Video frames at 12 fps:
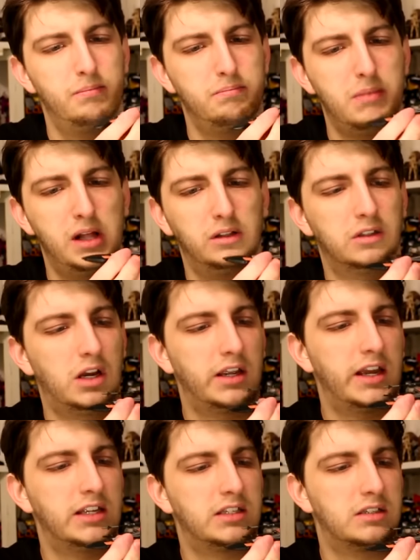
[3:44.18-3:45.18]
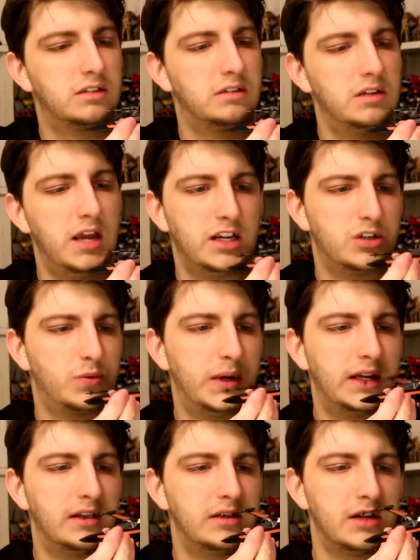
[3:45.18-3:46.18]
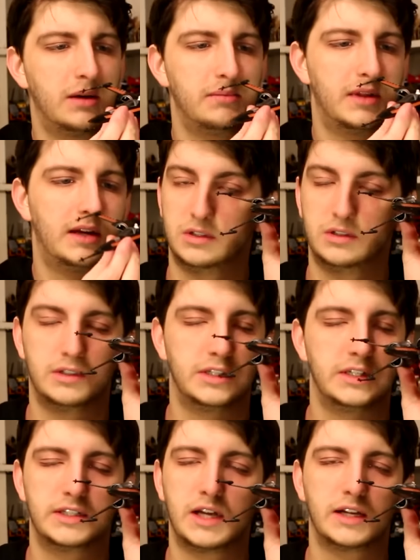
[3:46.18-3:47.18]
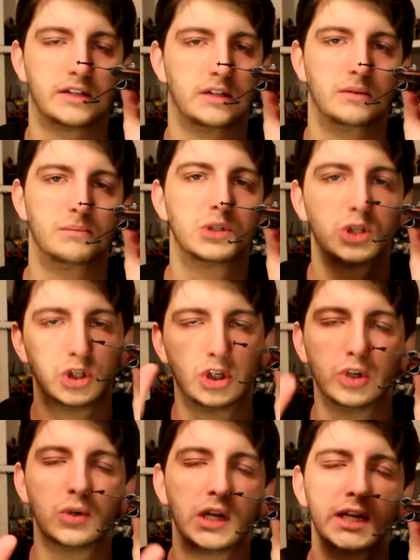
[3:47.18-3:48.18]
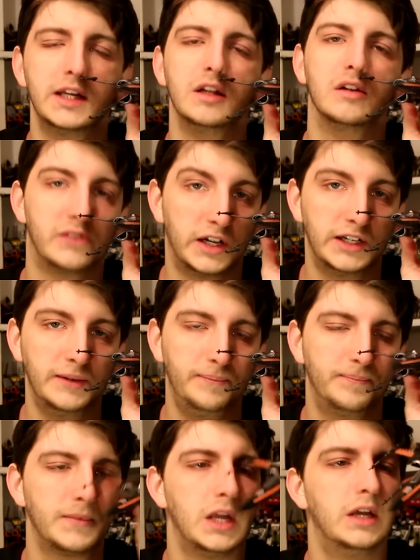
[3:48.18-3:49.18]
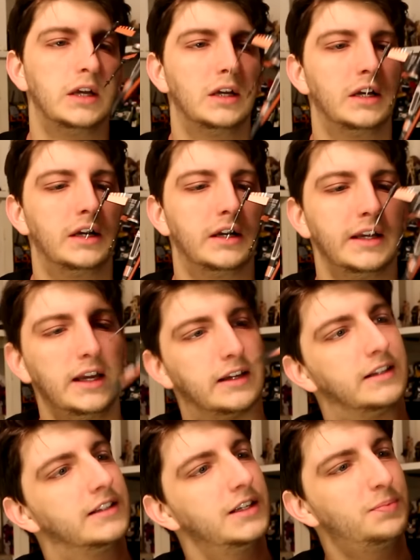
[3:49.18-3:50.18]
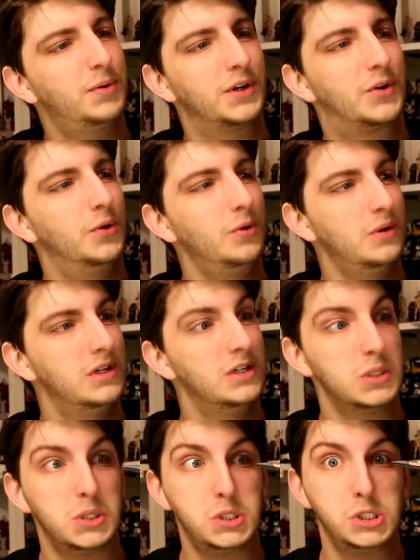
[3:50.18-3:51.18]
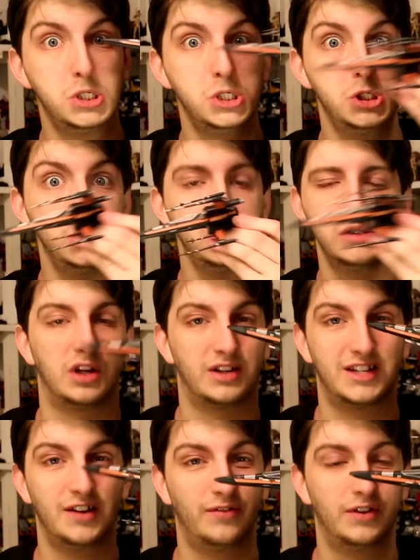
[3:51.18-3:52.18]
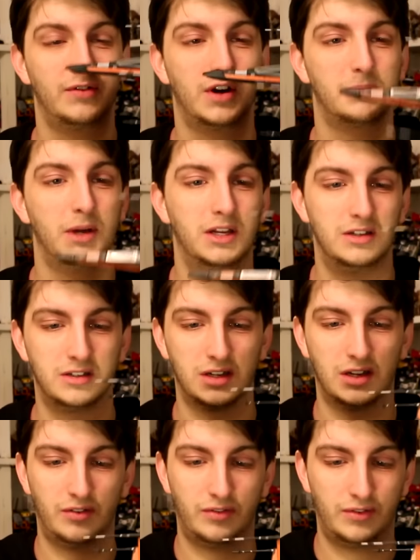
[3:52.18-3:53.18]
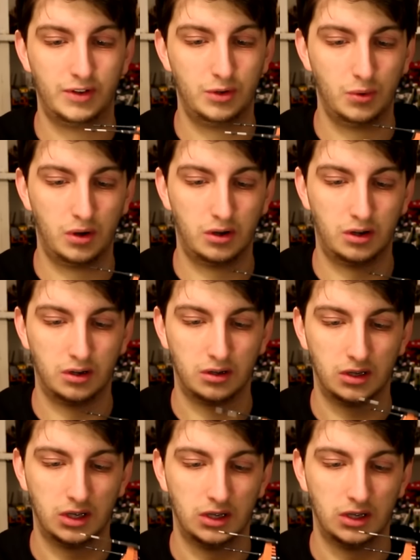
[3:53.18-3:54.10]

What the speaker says: metal diecast X-Wing type thing. This is the exact terms. Google it, you'll find it. Yeah, so that's pretty cool. I definitely recommend, if you are